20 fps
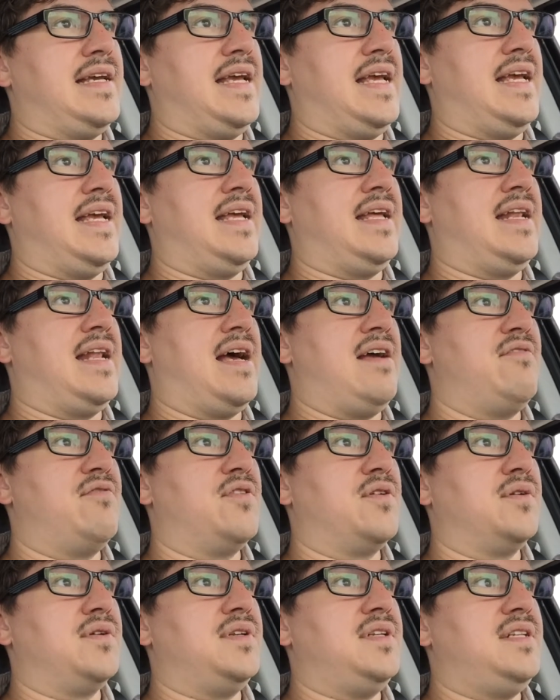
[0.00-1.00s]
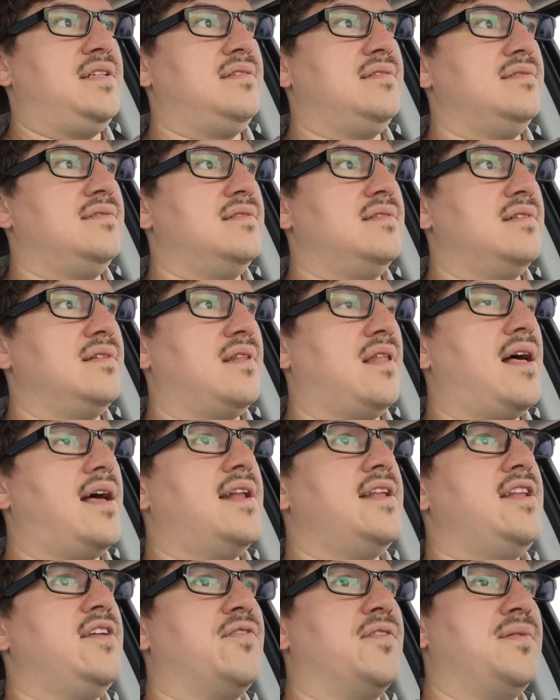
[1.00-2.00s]
And I've heard a lot
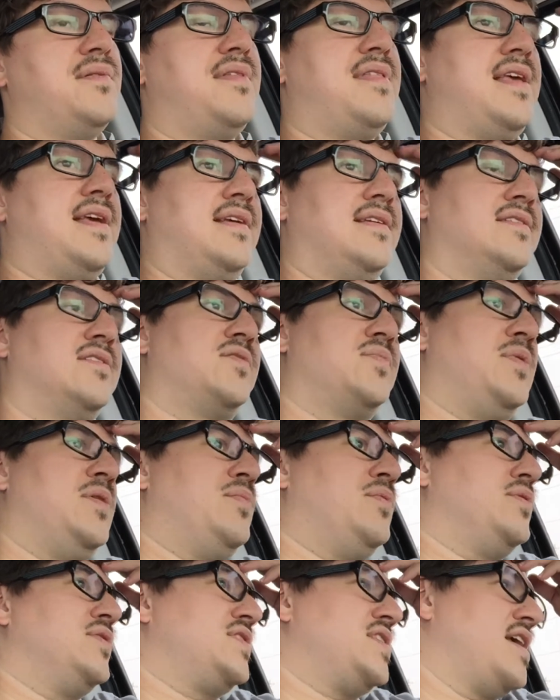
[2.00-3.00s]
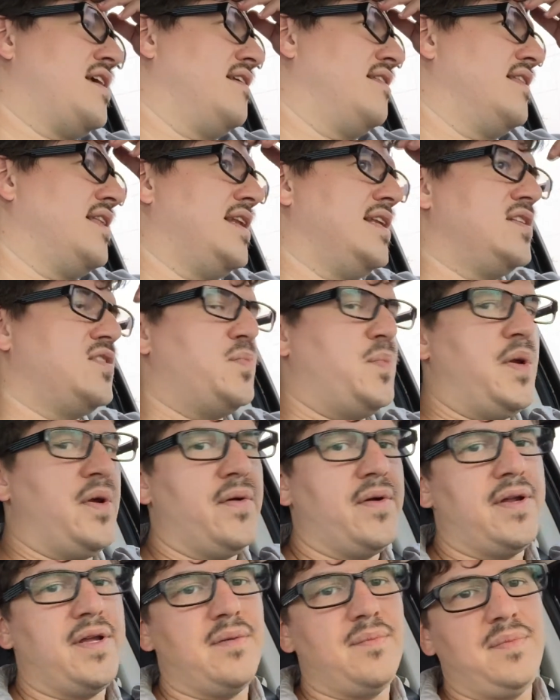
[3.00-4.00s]
of different things, people saying that it's
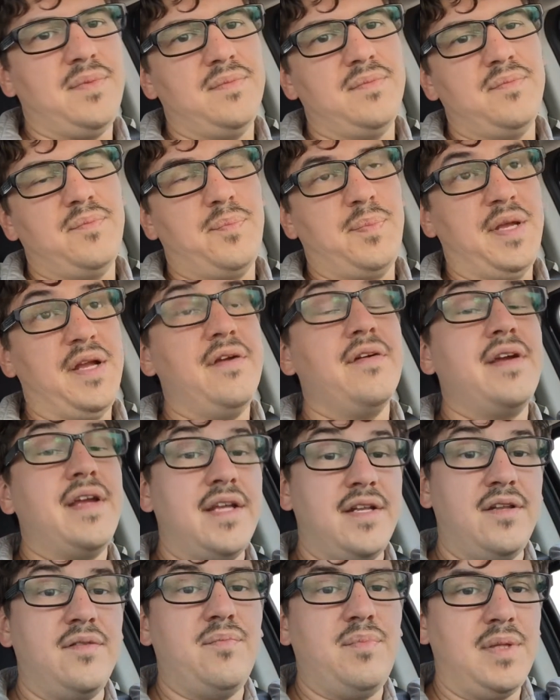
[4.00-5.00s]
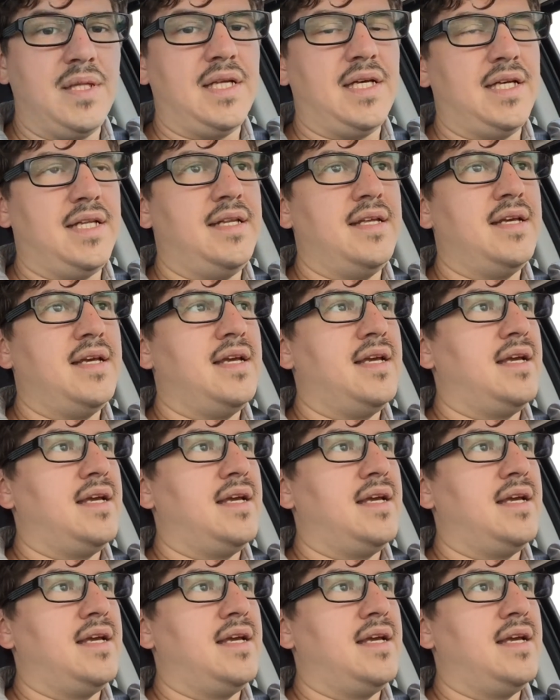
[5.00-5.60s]
period blood,